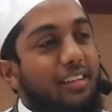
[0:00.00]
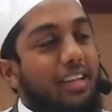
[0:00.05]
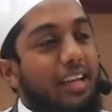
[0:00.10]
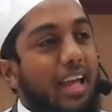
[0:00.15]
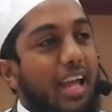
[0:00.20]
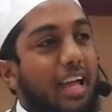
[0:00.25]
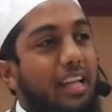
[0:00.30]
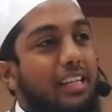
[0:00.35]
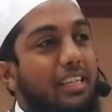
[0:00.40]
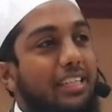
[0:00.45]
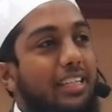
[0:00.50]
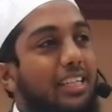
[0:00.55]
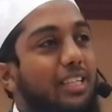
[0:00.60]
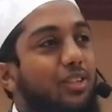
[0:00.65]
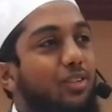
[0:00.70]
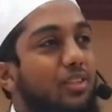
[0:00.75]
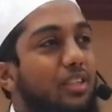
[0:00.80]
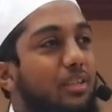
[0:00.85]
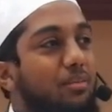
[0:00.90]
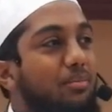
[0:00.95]
And he says
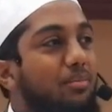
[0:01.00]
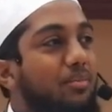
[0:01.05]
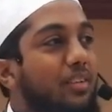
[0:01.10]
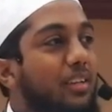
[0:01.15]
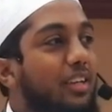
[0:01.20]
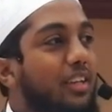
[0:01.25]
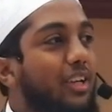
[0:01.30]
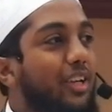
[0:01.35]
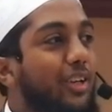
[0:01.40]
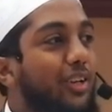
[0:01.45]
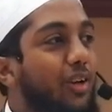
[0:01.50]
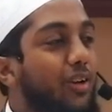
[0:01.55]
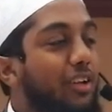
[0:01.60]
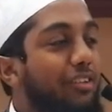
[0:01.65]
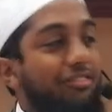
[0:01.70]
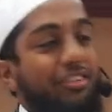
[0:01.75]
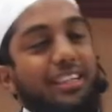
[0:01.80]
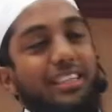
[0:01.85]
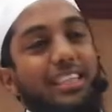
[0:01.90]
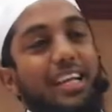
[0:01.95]
to them, you know,
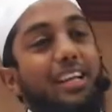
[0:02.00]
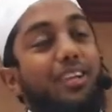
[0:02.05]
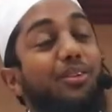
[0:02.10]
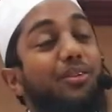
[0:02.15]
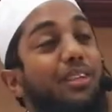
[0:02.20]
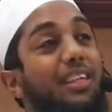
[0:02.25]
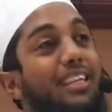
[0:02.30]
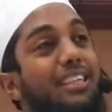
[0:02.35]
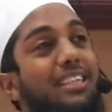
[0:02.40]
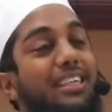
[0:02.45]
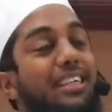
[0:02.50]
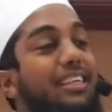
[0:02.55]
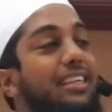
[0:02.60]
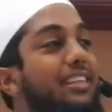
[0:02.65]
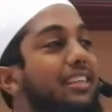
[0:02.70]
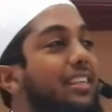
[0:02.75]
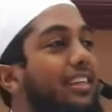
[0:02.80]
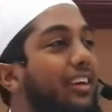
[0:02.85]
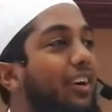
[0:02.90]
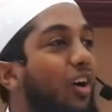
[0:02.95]
if I tell you there's
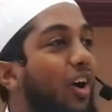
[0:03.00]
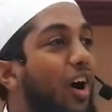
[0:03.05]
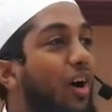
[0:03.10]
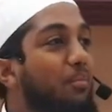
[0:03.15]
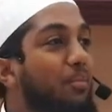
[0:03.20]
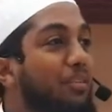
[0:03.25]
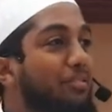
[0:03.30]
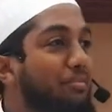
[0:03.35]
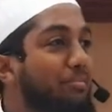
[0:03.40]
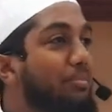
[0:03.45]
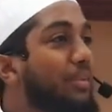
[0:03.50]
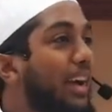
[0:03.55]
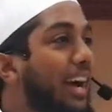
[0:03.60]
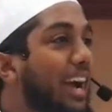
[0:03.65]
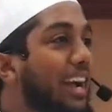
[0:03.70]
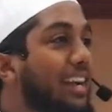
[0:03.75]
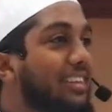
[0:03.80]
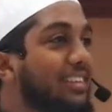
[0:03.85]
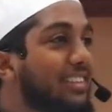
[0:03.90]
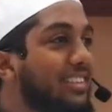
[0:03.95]
an army
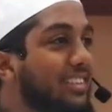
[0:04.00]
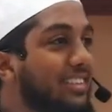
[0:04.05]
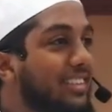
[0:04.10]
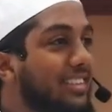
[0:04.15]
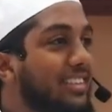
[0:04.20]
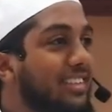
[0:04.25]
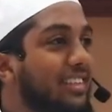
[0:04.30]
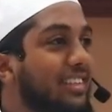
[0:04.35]
behind this